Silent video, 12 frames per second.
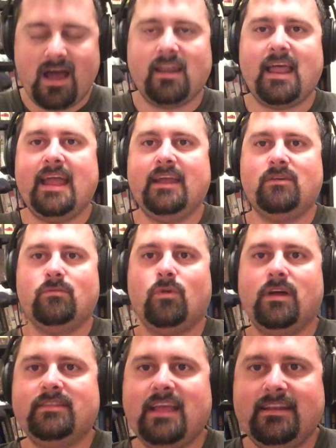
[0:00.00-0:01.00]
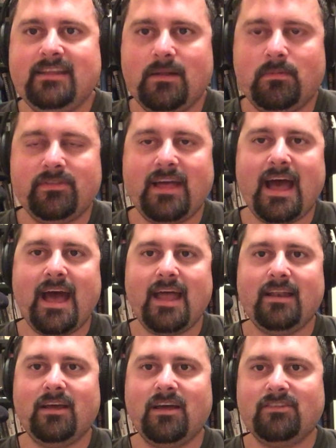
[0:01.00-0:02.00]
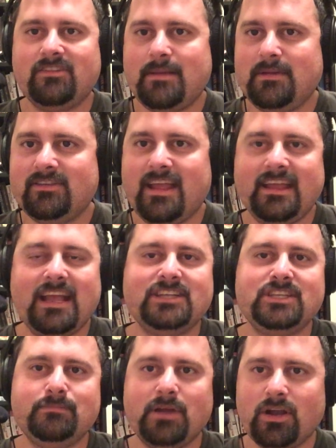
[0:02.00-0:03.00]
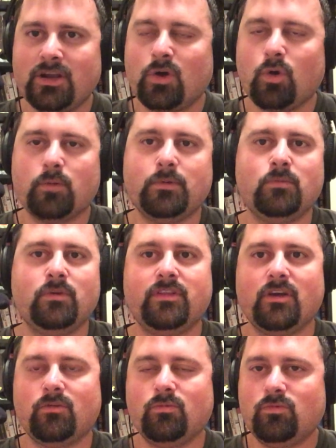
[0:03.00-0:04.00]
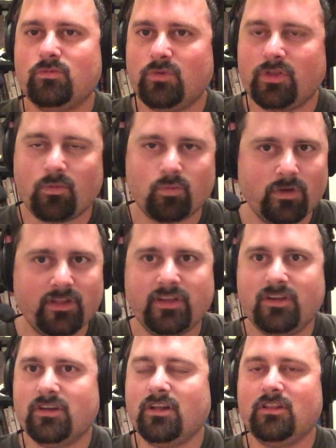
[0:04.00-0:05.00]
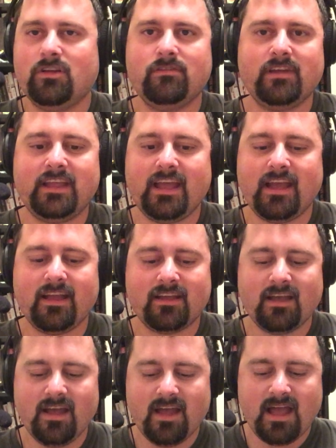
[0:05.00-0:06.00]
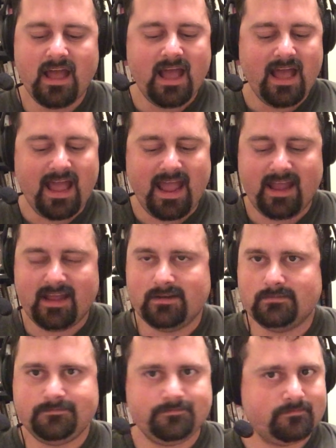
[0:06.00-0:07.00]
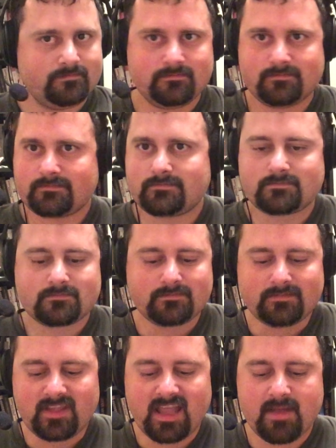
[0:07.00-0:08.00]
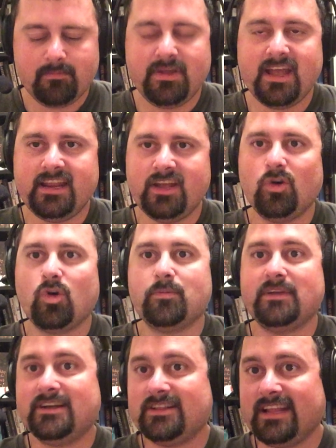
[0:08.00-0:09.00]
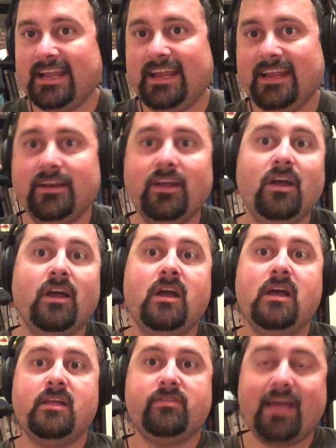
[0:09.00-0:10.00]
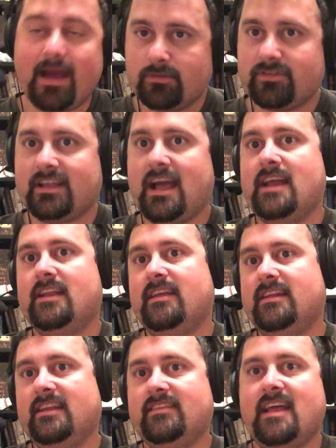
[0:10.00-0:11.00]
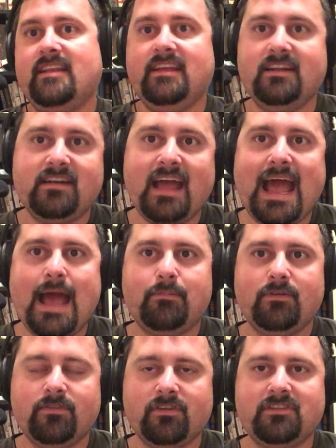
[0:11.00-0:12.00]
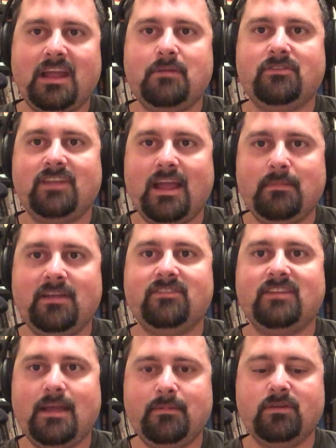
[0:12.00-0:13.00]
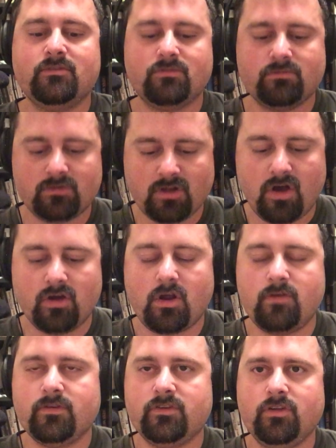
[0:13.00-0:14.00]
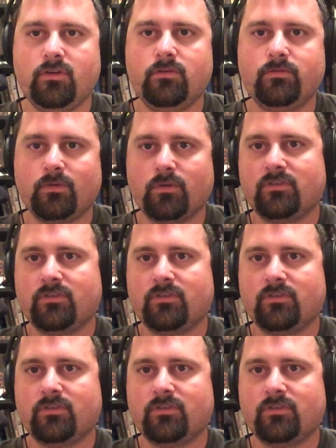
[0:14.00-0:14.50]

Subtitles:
like what they did with that. Sami Zayn catching Baron Corbin with a really good haluva kick, and pinning Corbin clean. That was the kind of ending that needed to happen for Sammy. Sammy was long overdue for